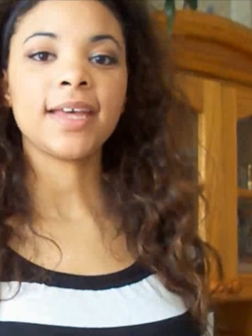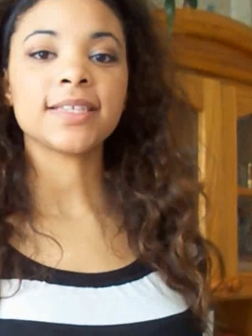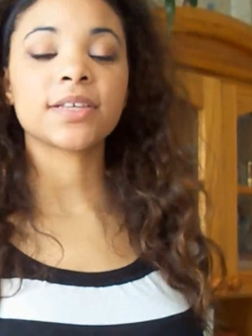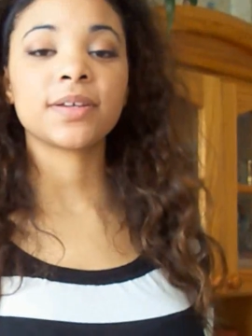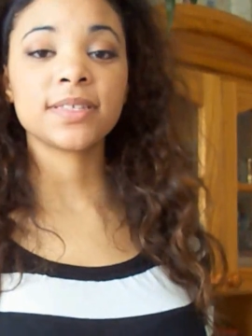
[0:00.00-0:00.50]

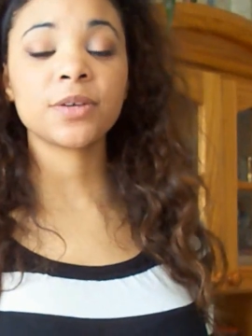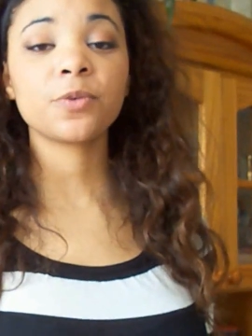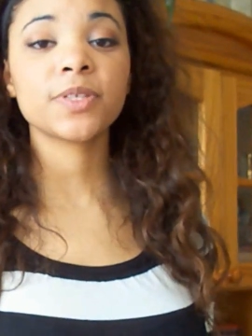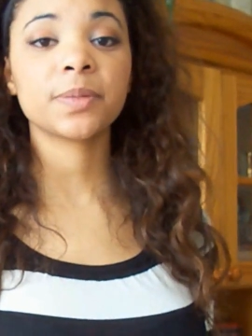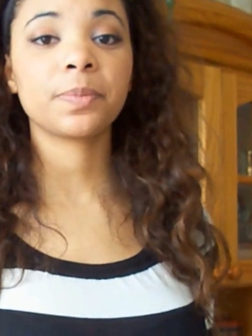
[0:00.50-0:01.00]
So in the
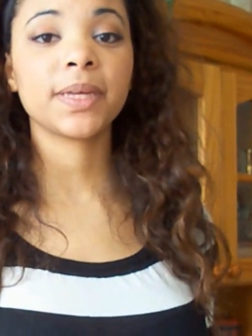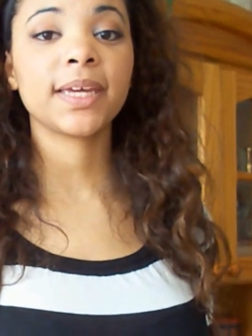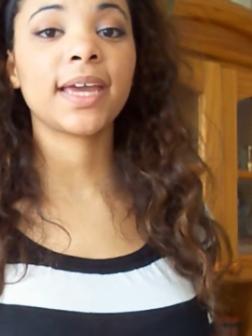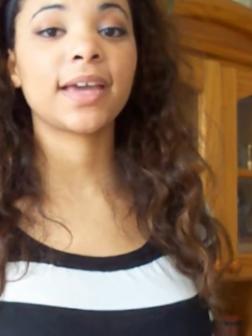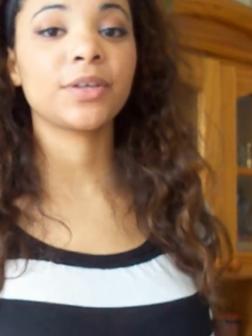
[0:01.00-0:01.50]

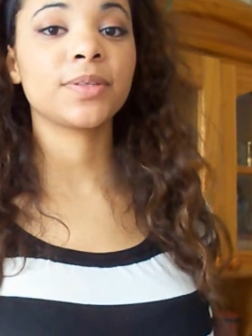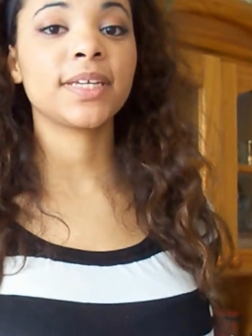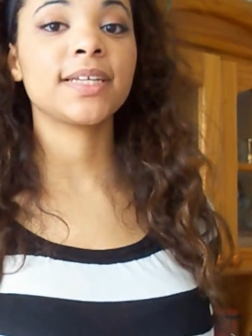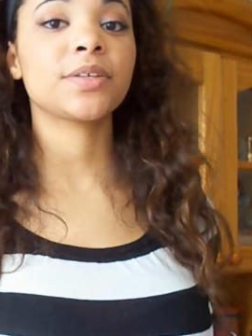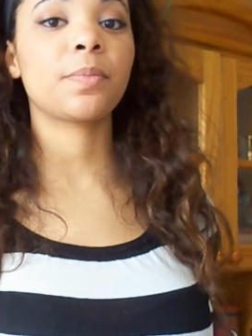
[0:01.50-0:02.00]
recipe, you
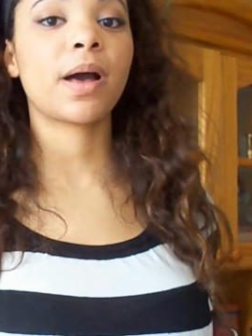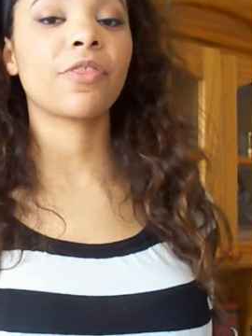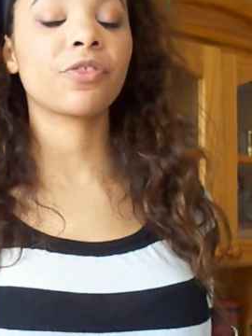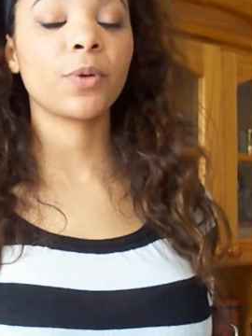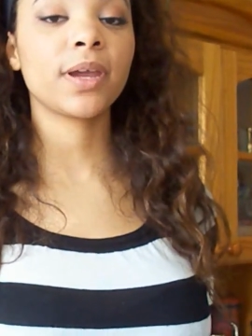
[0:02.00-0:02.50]
need
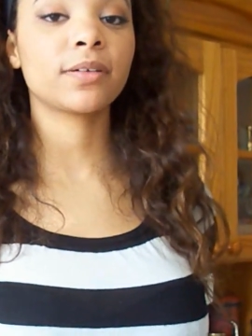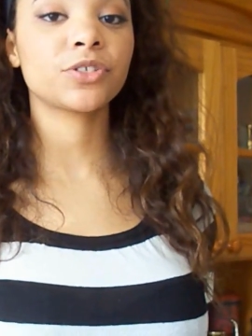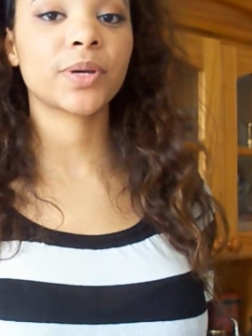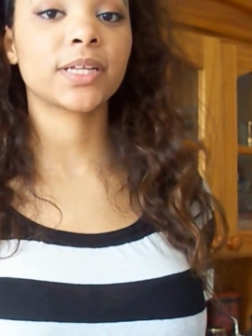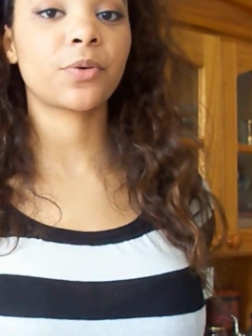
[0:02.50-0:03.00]
about
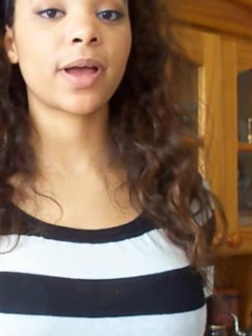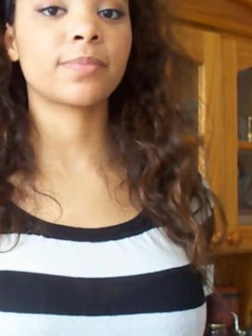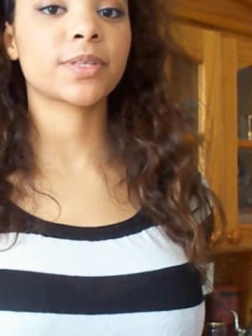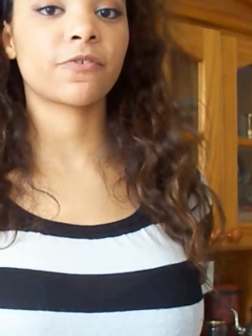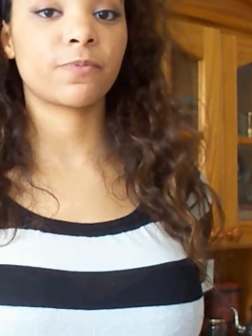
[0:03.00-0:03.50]
300 grams of